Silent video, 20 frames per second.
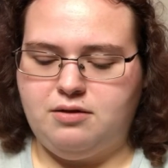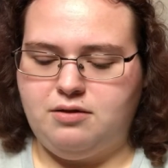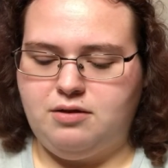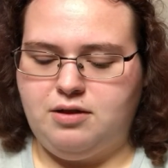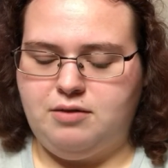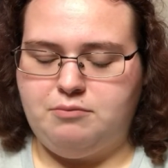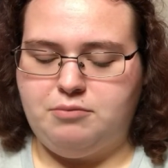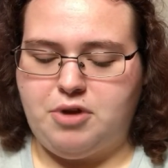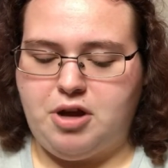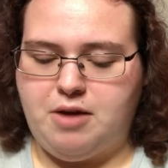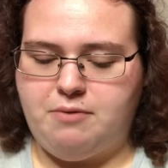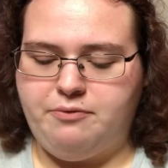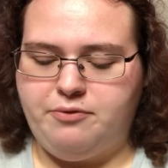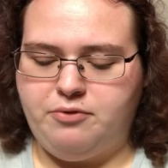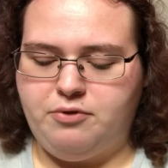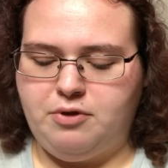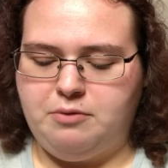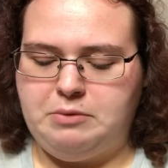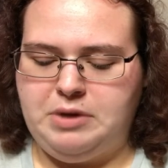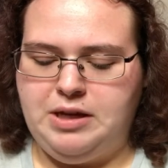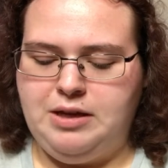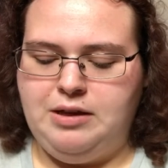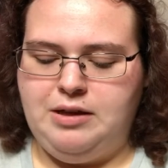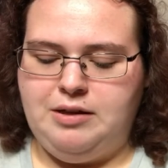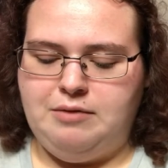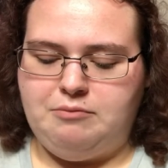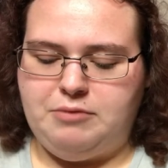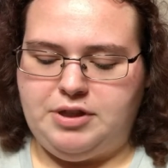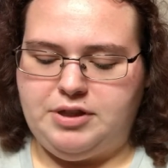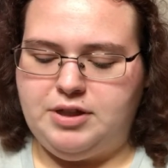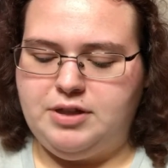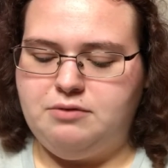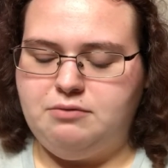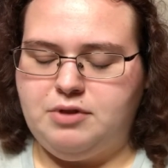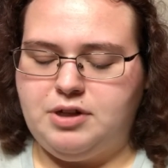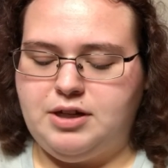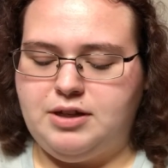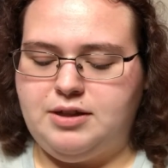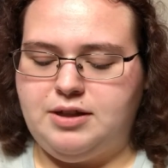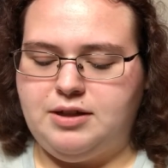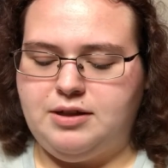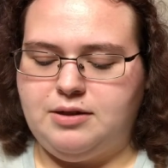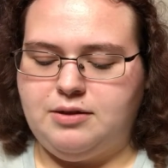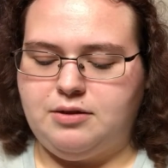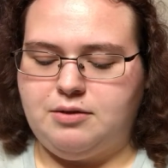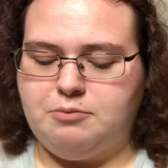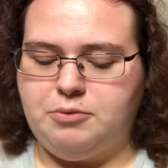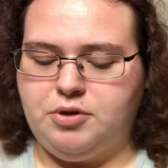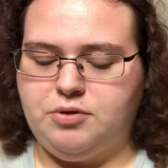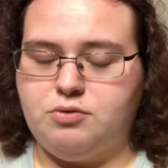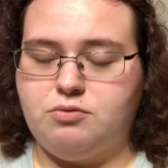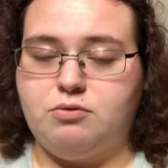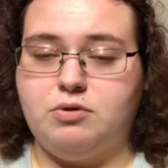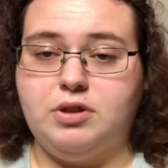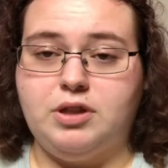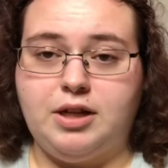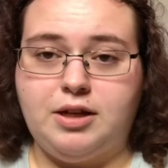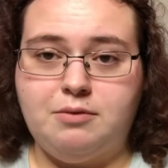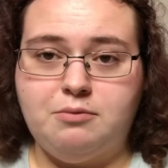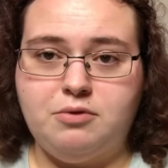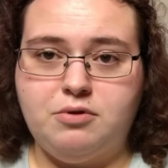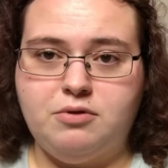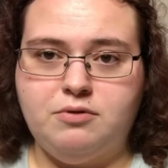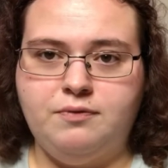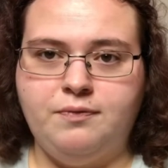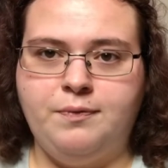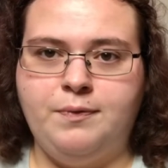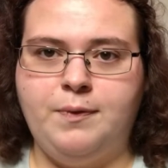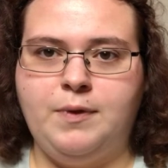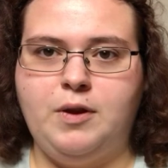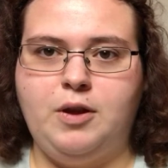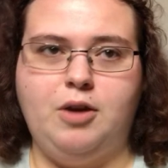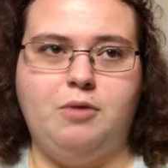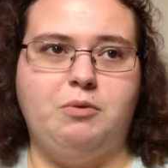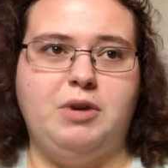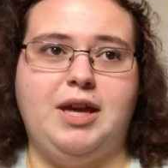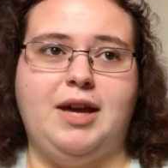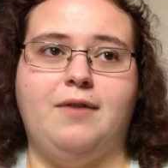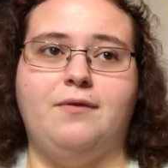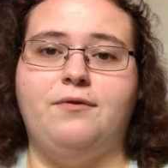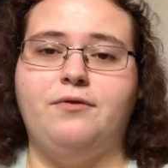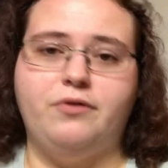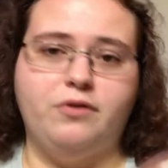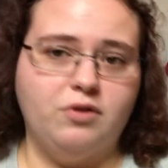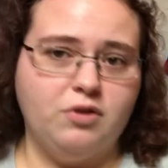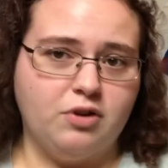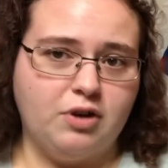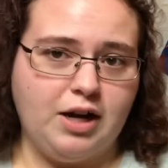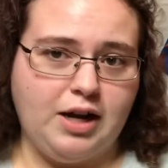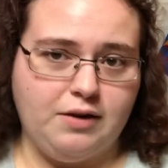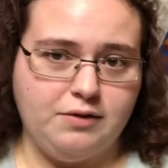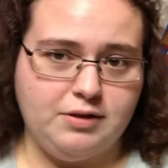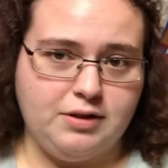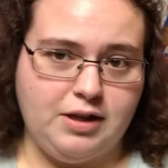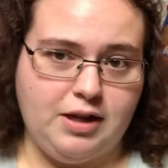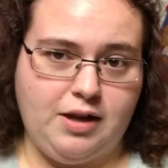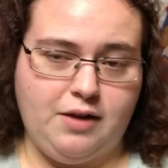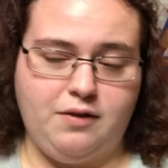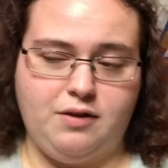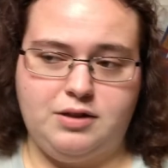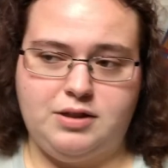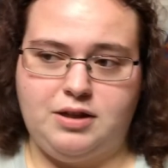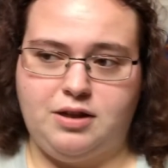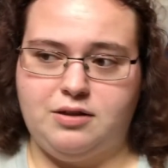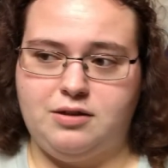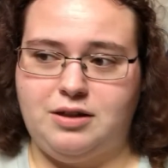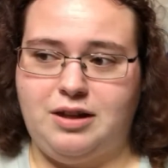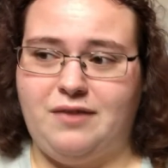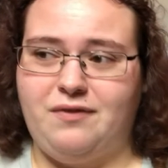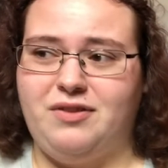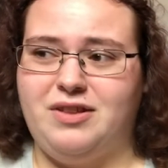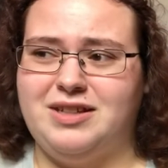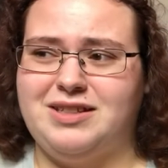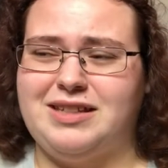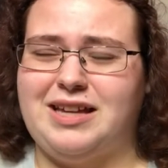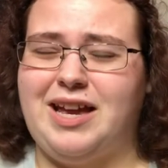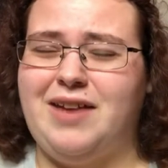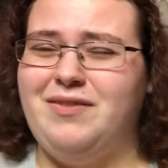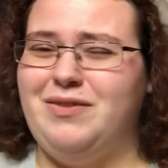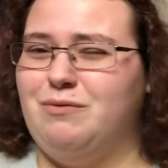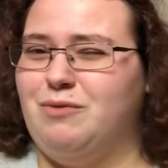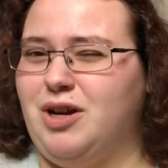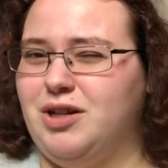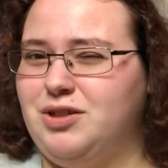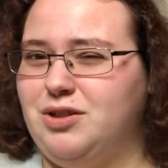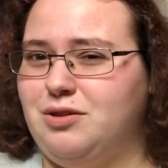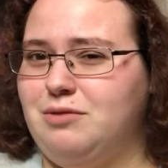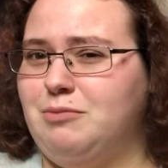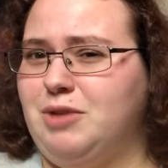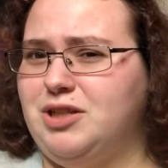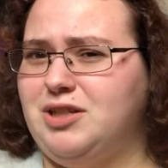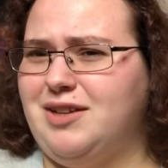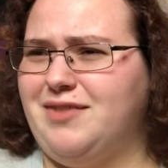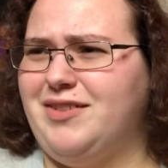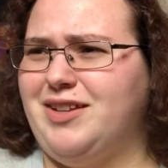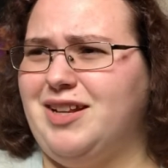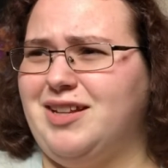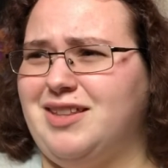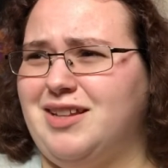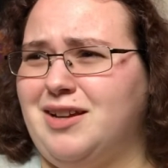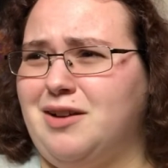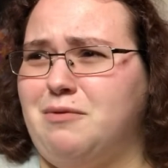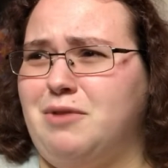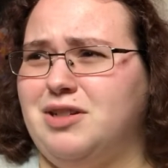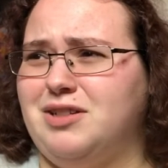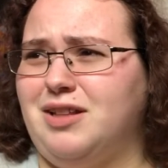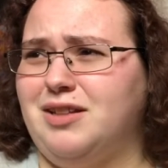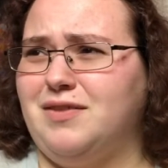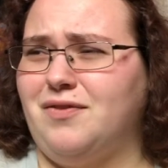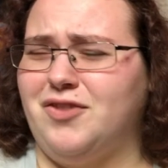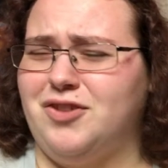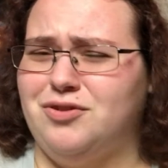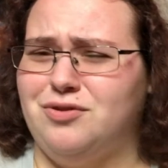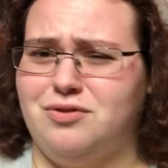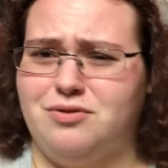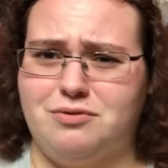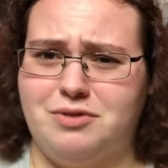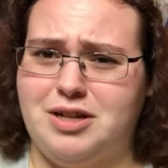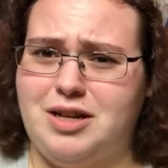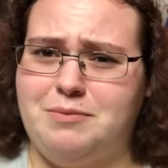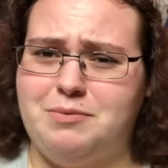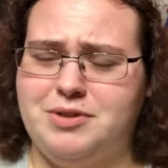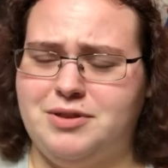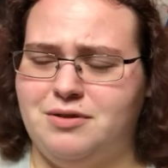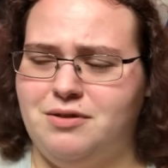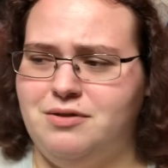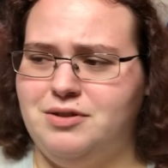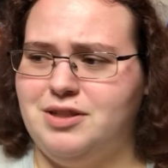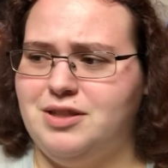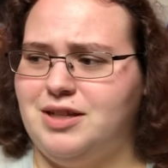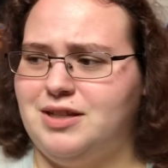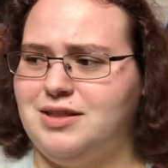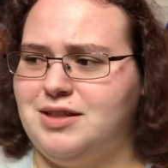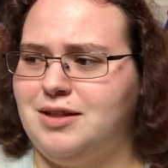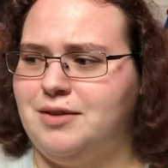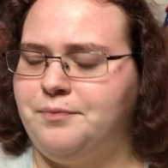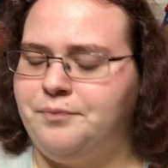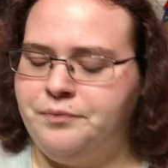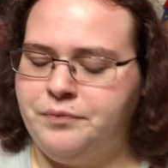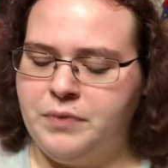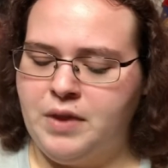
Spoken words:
in pop form, but this one I think is the most relatable. We have Fuller House now. It's on Netflix. I haven't watched too much of it. I think I watched like the first 3 episodes and that's it.